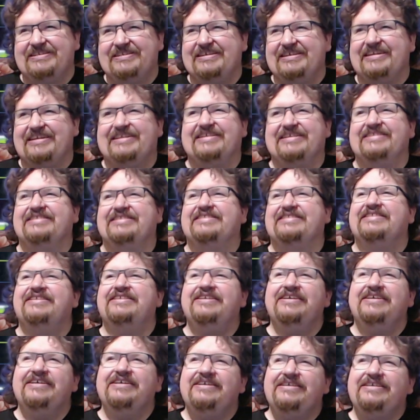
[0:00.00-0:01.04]
really, because
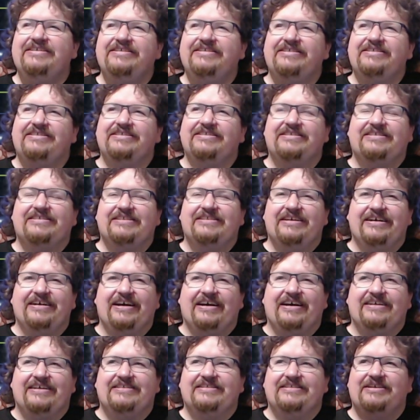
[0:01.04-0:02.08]
you're just
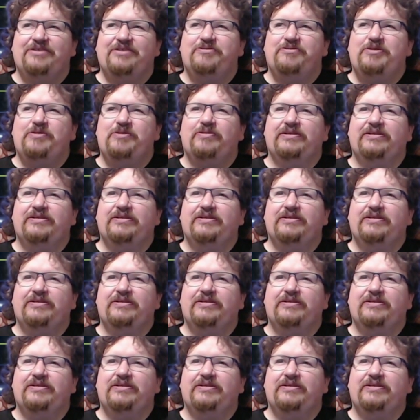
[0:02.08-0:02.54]
like asking